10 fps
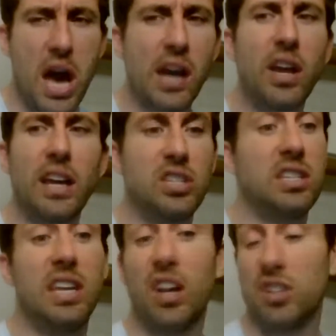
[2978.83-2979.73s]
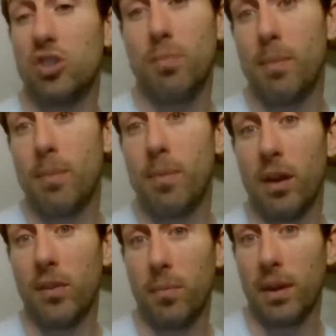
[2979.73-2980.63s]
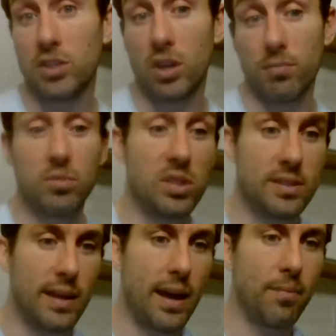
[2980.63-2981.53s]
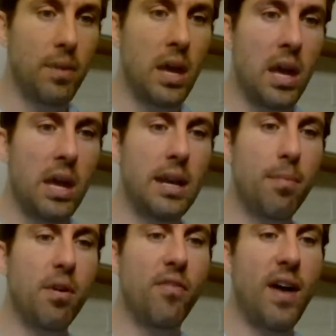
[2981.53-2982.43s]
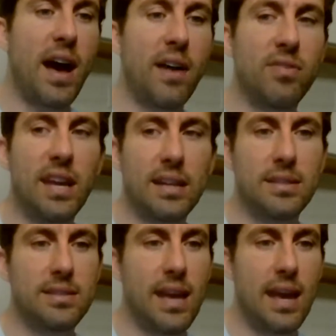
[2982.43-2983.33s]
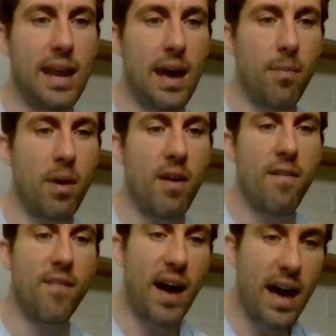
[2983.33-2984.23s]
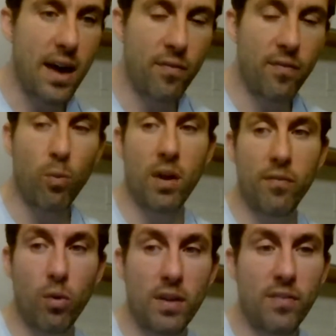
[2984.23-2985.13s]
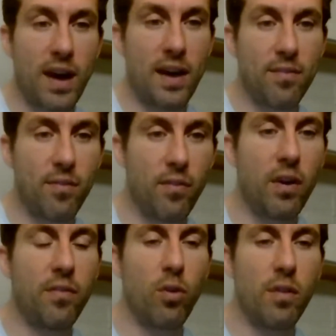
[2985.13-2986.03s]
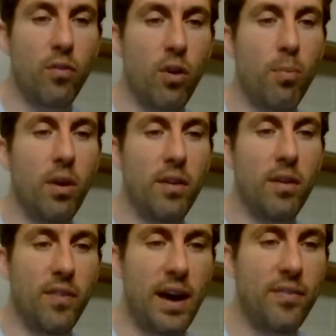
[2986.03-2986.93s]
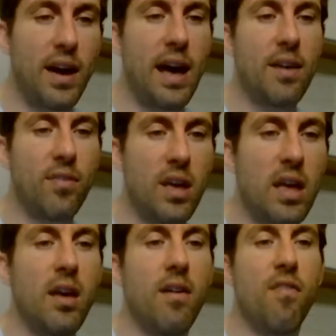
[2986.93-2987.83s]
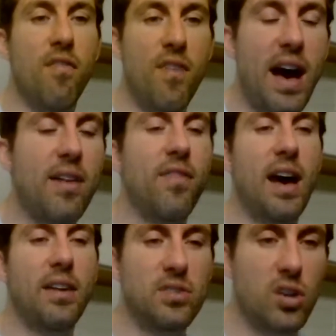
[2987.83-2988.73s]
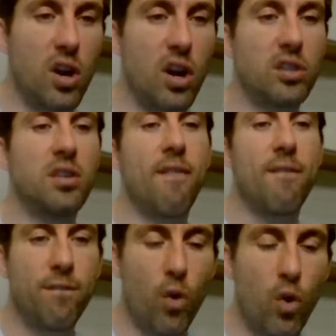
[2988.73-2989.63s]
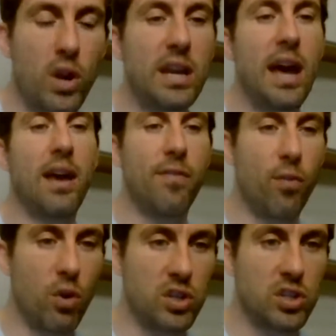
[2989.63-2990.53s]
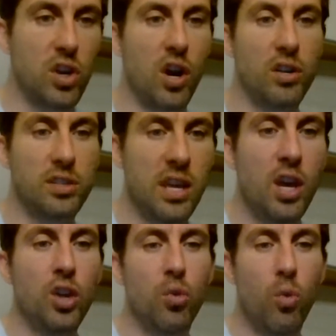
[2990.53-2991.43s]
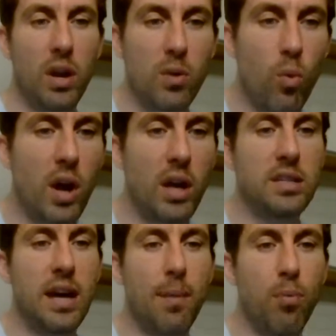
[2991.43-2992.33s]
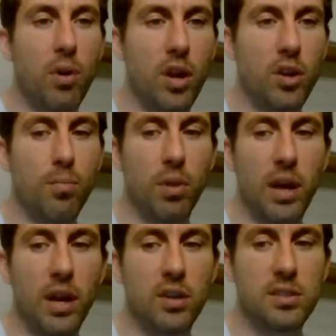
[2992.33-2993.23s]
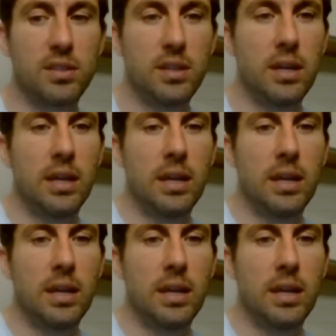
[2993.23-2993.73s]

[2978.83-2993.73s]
I actually see LSU being better than them next year. Let's just say that. Number 5, Texas A&M, 145, 44.55, 5 stars, 49 4-stars, 21 top 100 players.